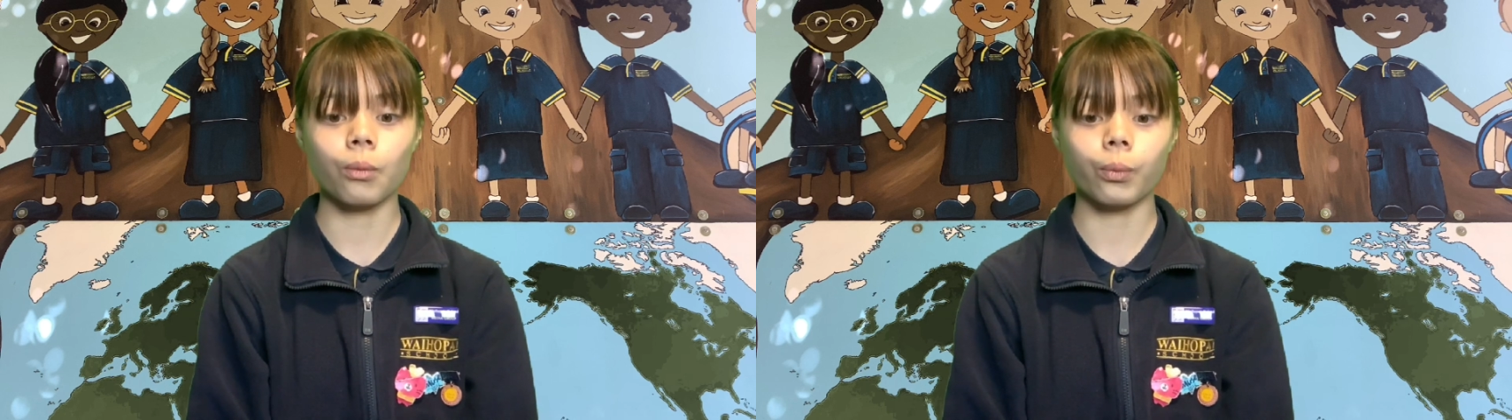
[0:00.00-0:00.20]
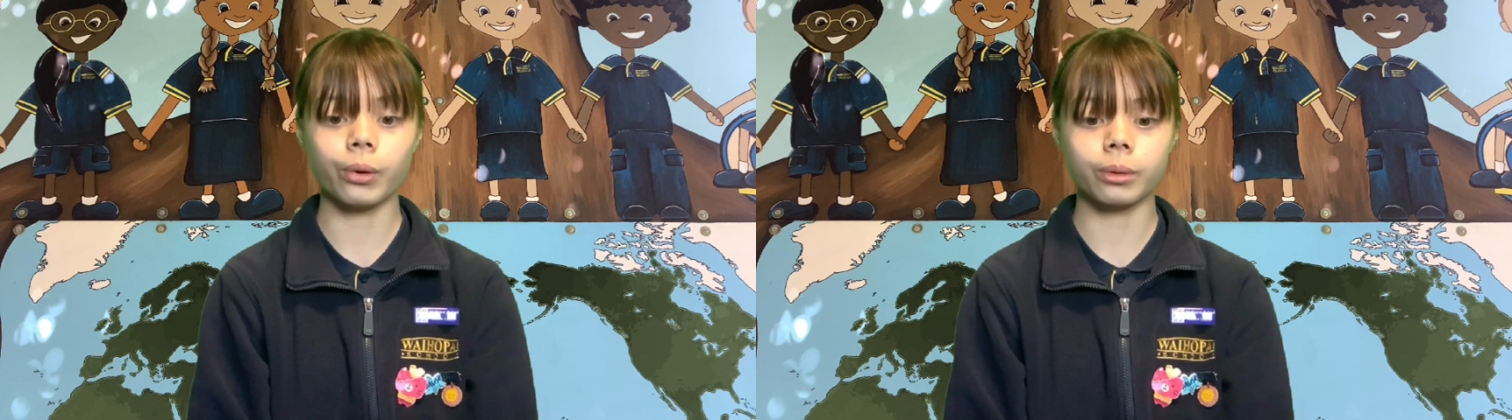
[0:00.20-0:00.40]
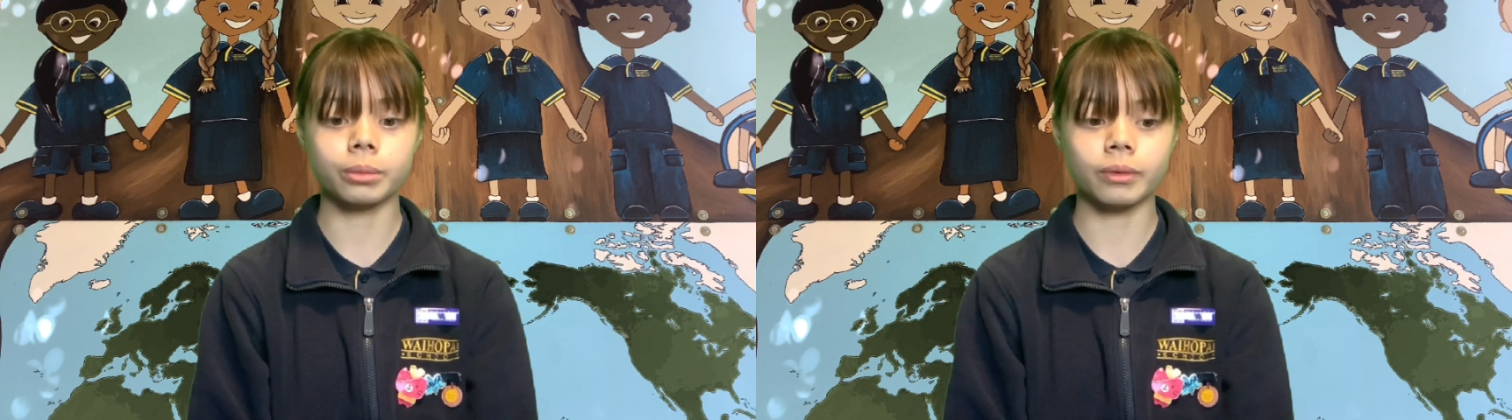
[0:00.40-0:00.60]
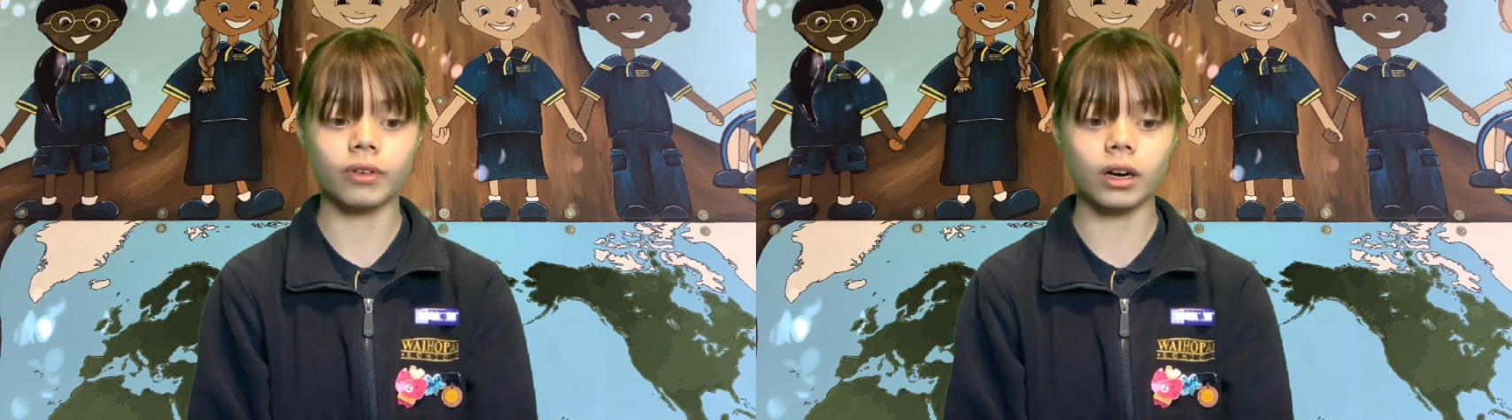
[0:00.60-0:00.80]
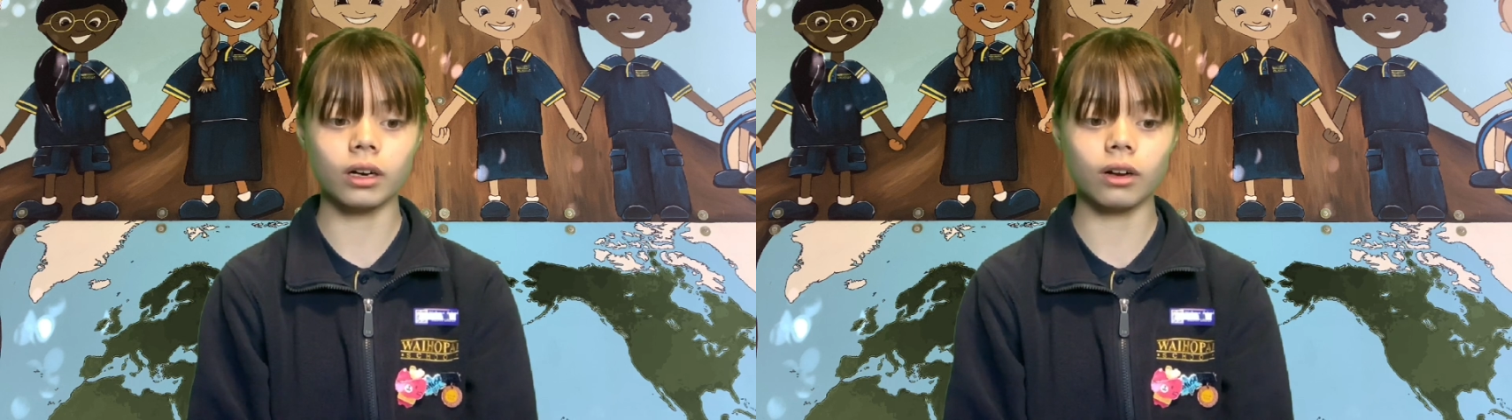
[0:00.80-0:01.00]
We would
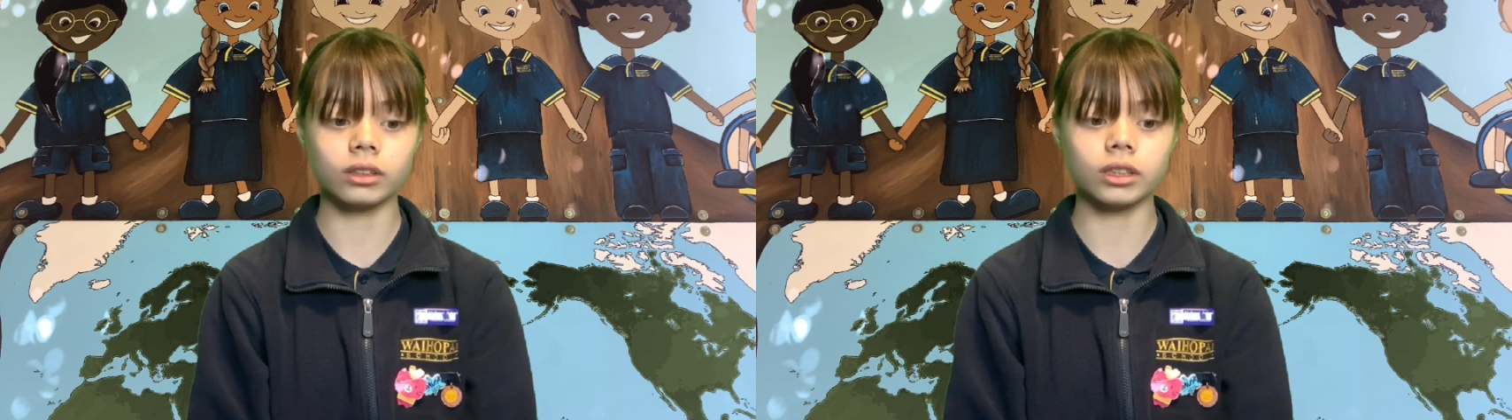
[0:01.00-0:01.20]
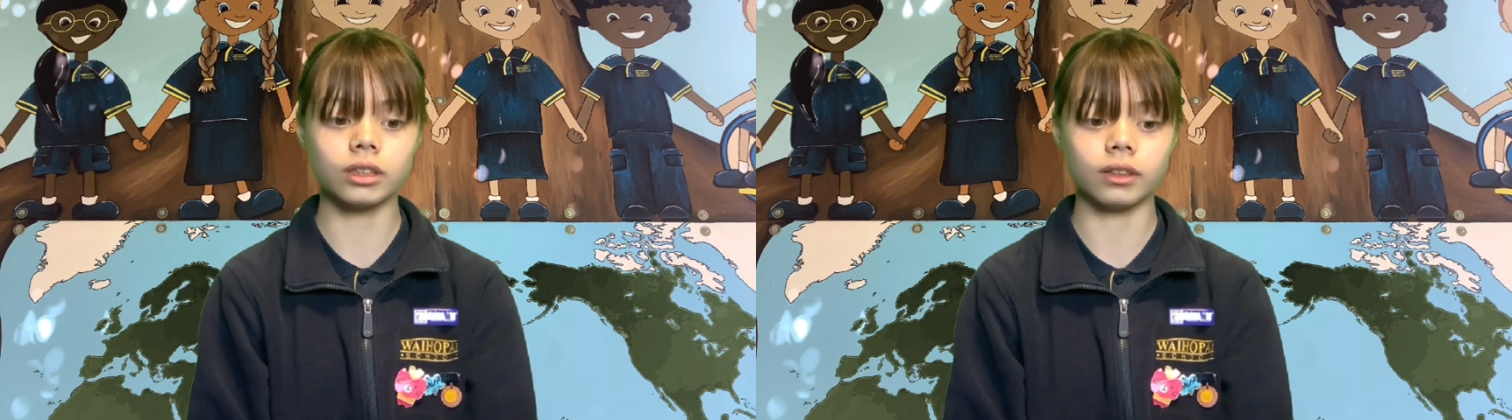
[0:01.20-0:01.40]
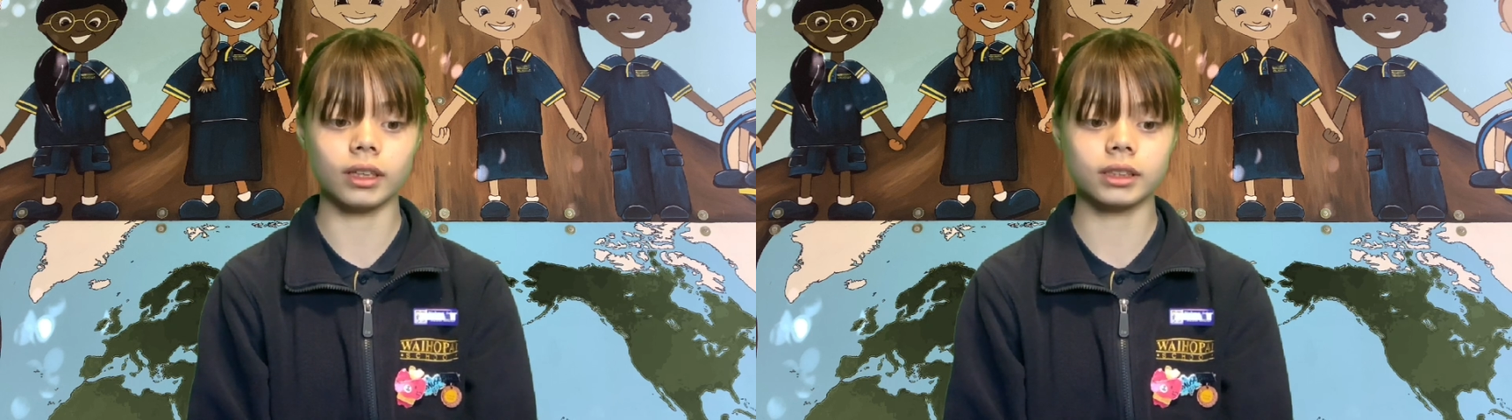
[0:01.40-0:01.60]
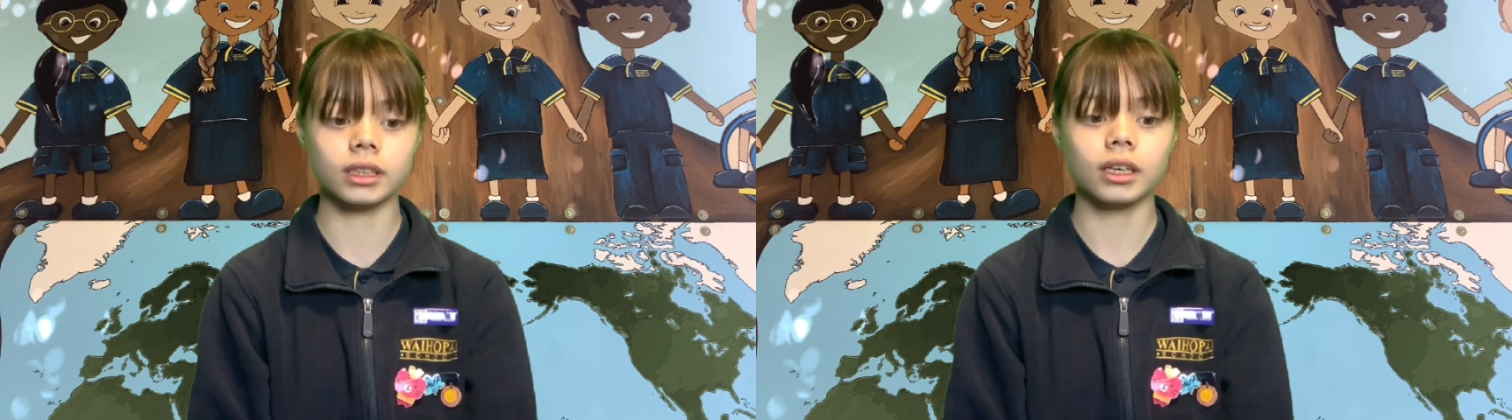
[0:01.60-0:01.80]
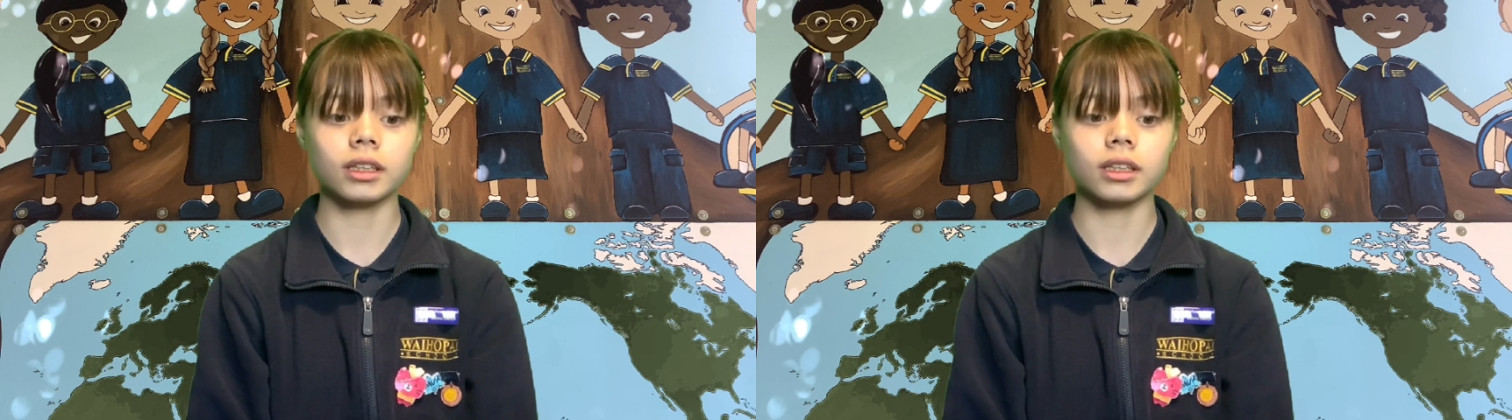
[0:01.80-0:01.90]
prefer not to do this,